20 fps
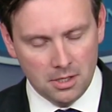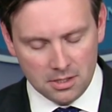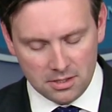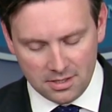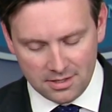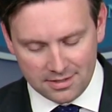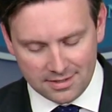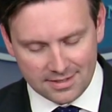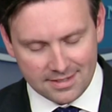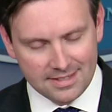
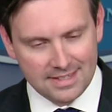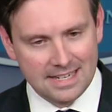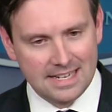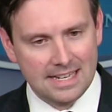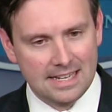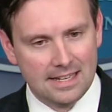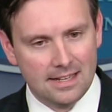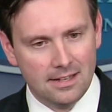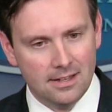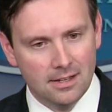to
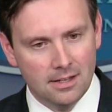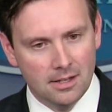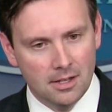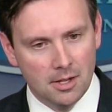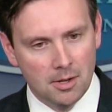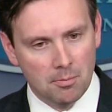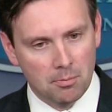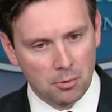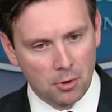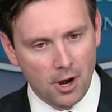see
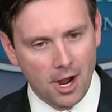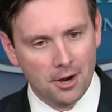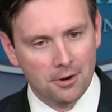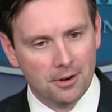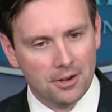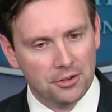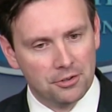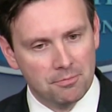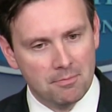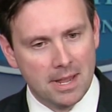
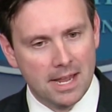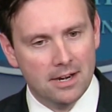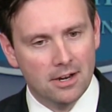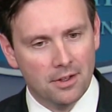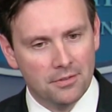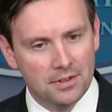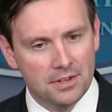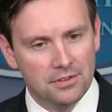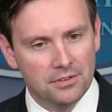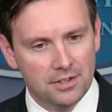progress made
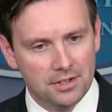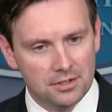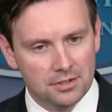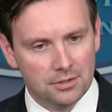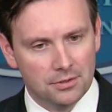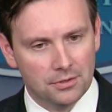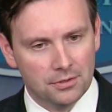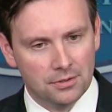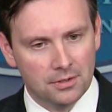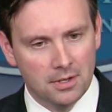on these
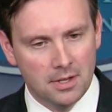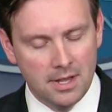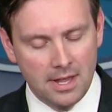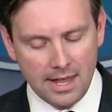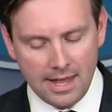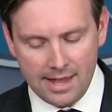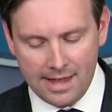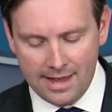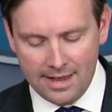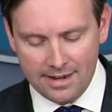issues.
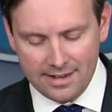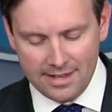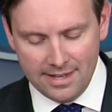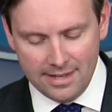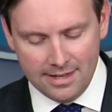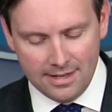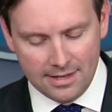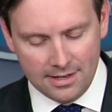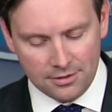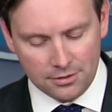And
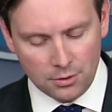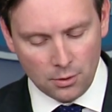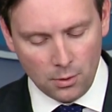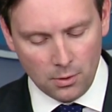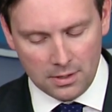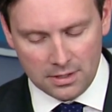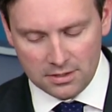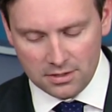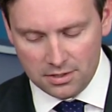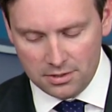he is
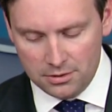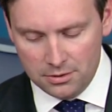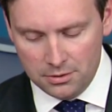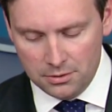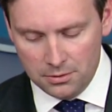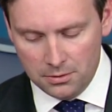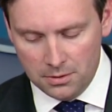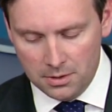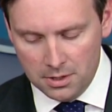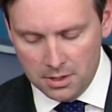going
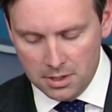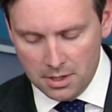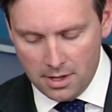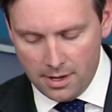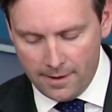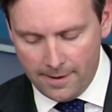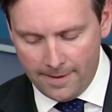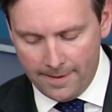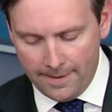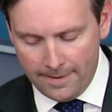to,
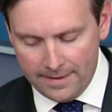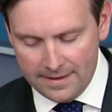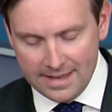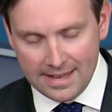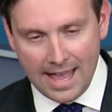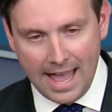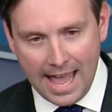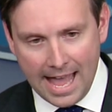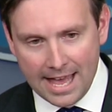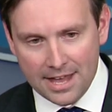
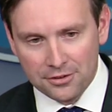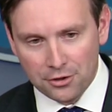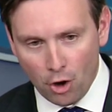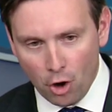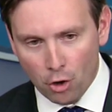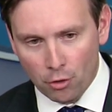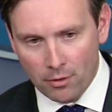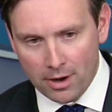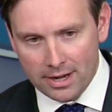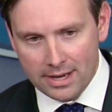he has
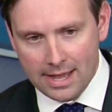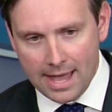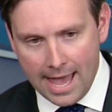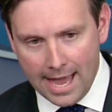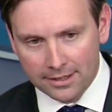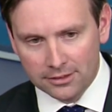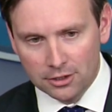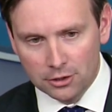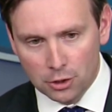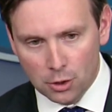already
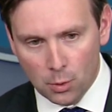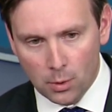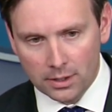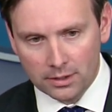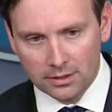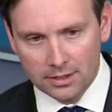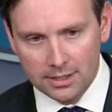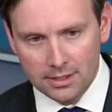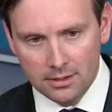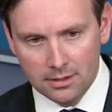acted
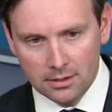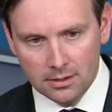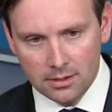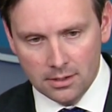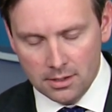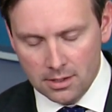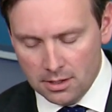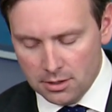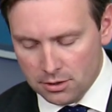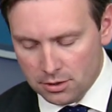quickly
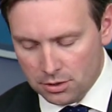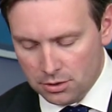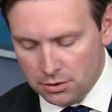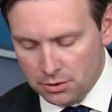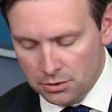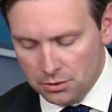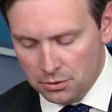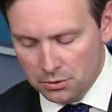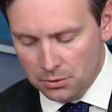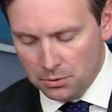
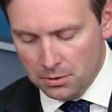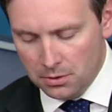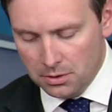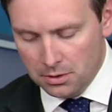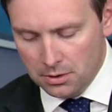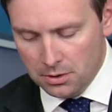to